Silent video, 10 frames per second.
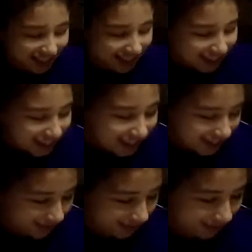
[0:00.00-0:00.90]
Okay.
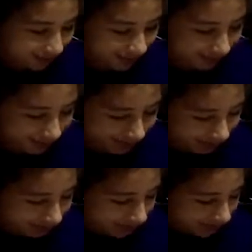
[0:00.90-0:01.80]

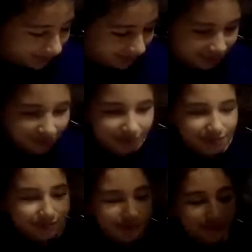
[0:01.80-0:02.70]
We will definitely
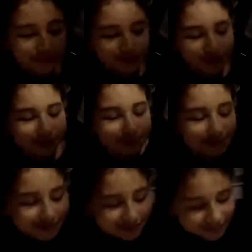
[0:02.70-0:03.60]
need one gingerbread
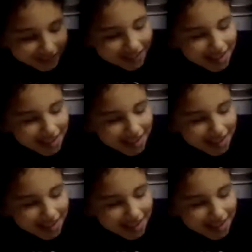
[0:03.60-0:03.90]
woman.